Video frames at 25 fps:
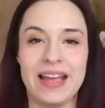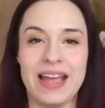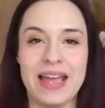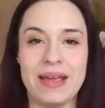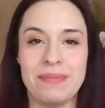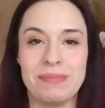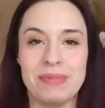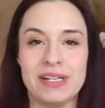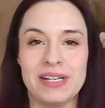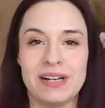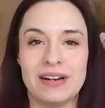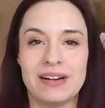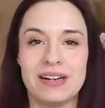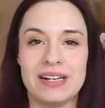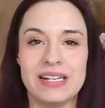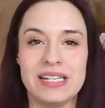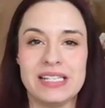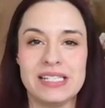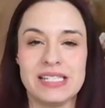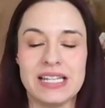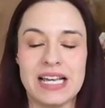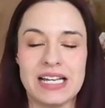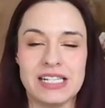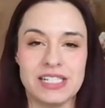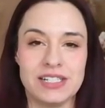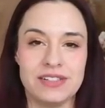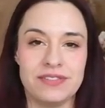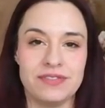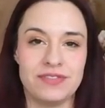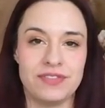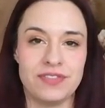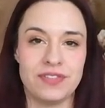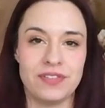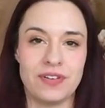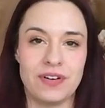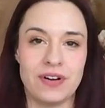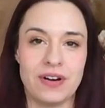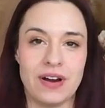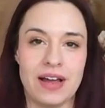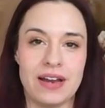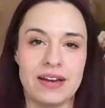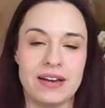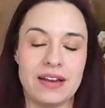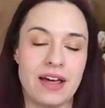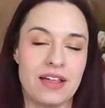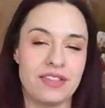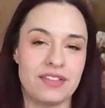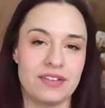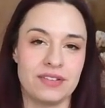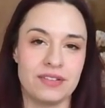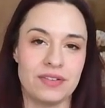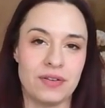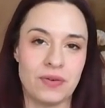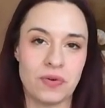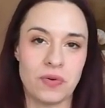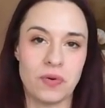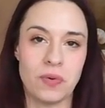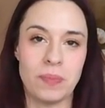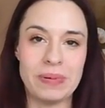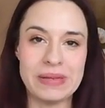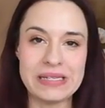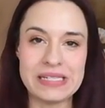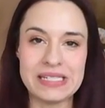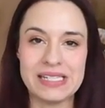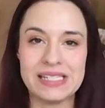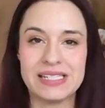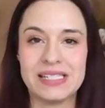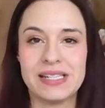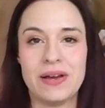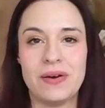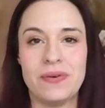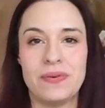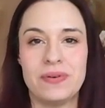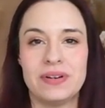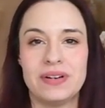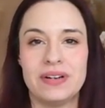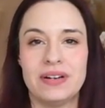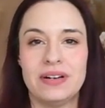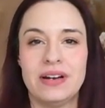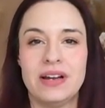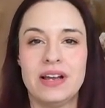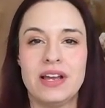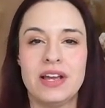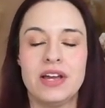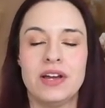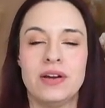a maternity session for another local business owner.